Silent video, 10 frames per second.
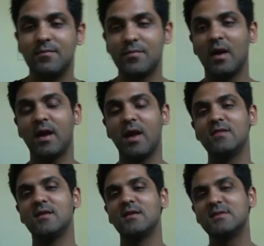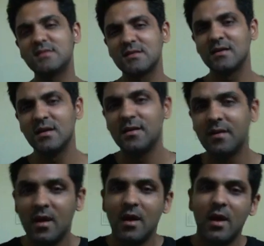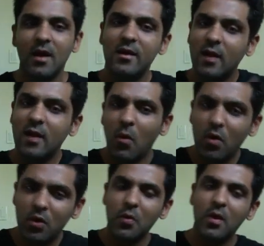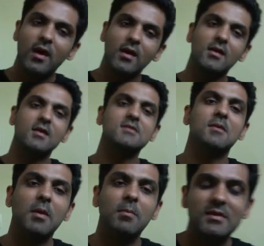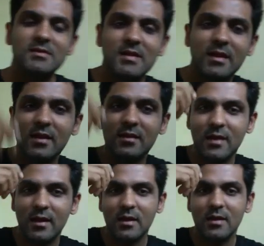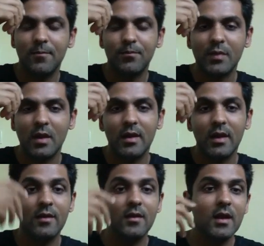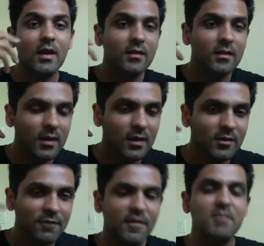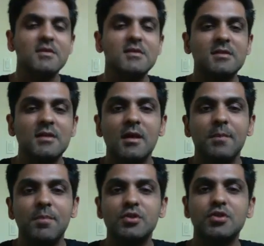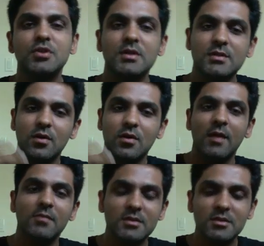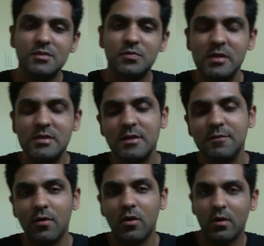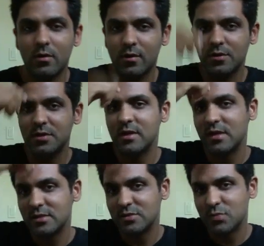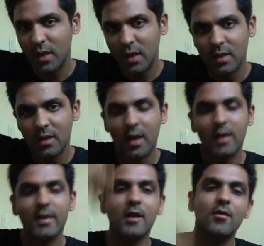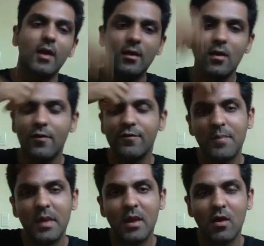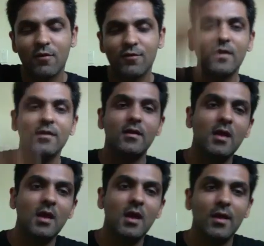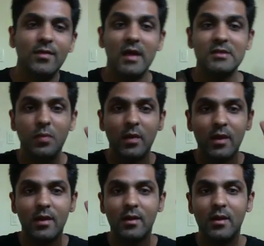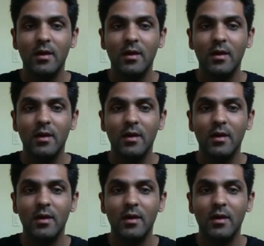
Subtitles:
again, there is little more to it. Some people say that in the famous pictures or images we see for Lord Krishna, he is wearing a kalgi, right, of a peacock feather. That's where